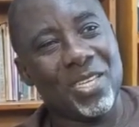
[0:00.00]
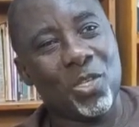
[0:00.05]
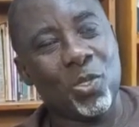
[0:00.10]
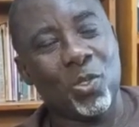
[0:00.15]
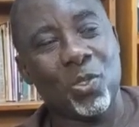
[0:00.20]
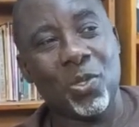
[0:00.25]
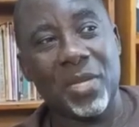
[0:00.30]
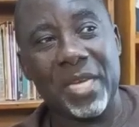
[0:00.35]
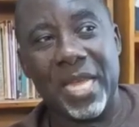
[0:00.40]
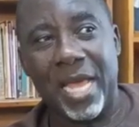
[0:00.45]

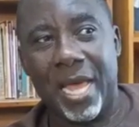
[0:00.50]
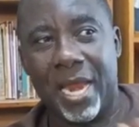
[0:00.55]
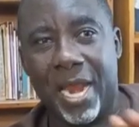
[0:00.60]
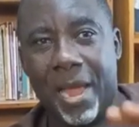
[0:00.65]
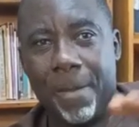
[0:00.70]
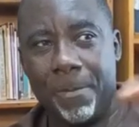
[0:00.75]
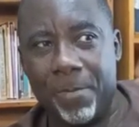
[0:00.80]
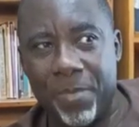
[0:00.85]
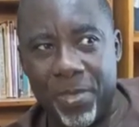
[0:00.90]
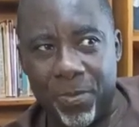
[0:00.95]
So there
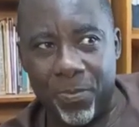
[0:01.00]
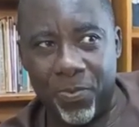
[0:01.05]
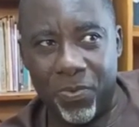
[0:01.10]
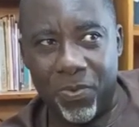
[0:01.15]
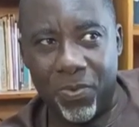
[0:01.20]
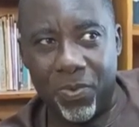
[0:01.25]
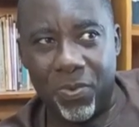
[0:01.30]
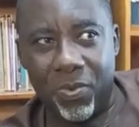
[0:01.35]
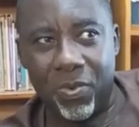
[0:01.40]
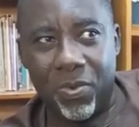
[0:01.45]
are
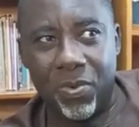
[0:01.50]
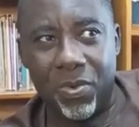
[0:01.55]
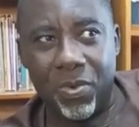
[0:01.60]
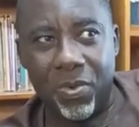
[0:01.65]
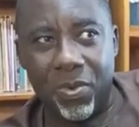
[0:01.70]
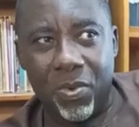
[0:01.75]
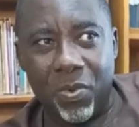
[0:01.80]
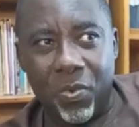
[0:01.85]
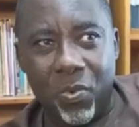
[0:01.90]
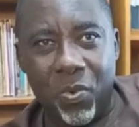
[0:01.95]
people
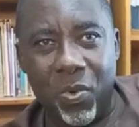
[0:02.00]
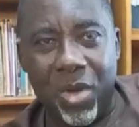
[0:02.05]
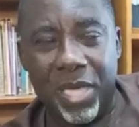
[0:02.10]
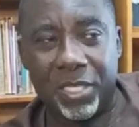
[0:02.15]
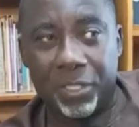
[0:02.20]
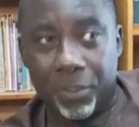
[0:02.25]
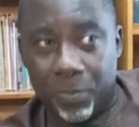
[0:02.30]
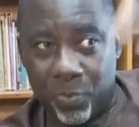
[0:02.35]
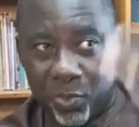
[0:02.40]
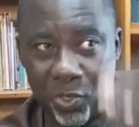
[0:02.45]
who are
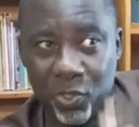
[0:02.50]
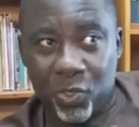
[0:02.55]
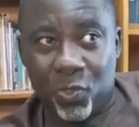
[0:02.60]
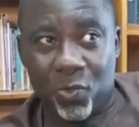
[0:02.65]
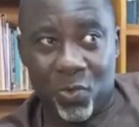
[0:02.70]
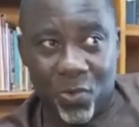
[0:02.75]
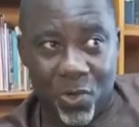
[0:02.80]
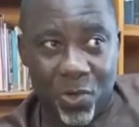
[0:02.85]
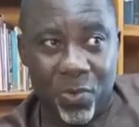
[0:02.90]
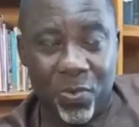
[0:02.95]
supposed to
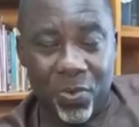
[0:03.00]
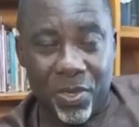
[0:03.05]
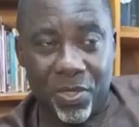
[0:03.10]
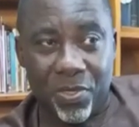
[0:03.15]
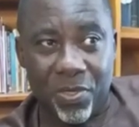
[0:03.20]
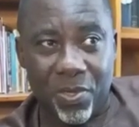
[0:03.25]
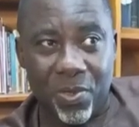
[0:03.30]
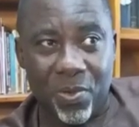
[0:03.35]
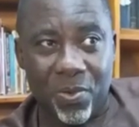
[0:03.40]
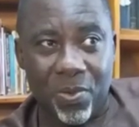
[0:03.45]
work
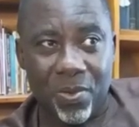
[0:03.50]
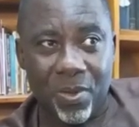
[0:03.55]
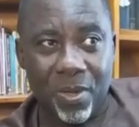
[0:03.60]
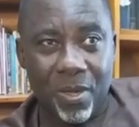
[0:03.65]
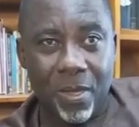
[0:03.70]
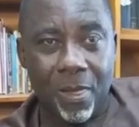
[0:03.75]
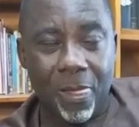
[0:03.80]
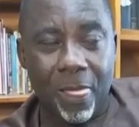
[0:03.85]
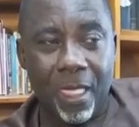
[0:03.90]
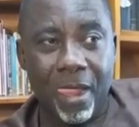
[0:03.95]
with you,
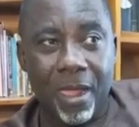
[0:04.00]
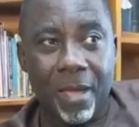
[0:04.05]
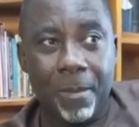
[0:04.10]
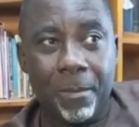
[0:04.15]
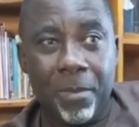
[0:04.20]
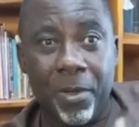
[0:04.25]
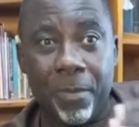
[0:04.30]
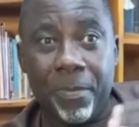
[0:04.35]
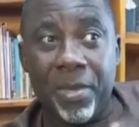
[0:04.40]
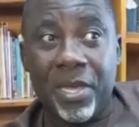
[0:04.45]

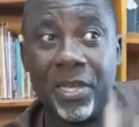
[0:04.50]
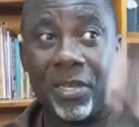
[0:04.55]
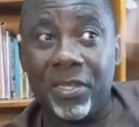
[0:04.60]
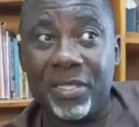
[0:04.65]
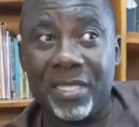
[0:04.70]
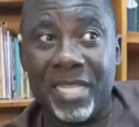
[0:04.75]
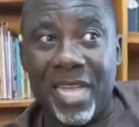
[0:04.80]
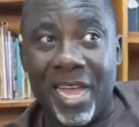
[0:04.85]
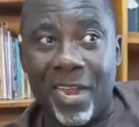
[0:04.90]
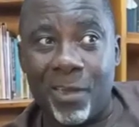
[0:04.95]
but
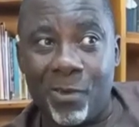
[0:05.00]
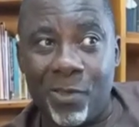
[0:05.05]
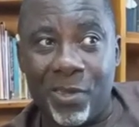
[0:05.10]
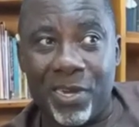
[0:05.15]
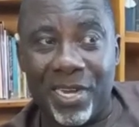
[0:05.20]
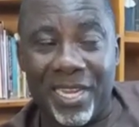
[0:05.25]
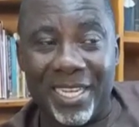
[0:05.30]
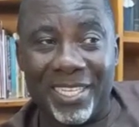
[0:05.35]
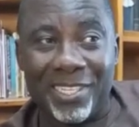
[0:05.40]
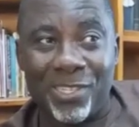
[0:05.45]
because they are not
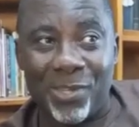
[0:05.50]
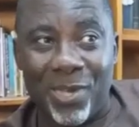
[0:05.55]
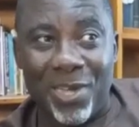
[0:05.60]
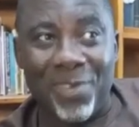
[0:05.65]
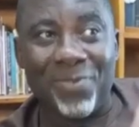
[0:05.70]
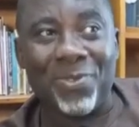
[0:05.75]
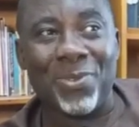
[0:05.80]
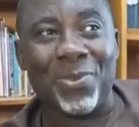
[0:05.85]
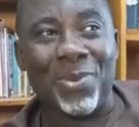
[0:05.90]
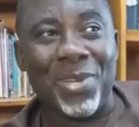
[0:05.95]
ready, you
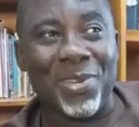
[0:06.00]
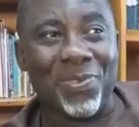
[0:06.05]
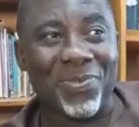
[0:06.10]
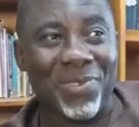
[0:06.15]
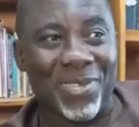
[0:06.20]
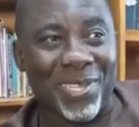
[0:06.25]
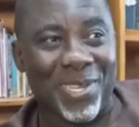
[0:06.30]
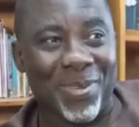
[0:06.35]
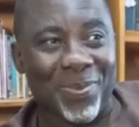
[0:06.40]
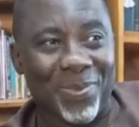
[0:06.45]
have to wait
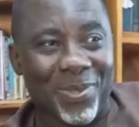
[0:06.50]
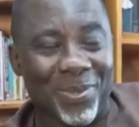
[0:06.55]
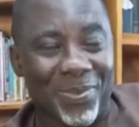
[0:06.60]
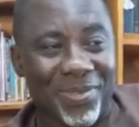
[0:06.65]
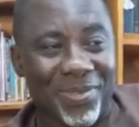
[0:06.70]
for them to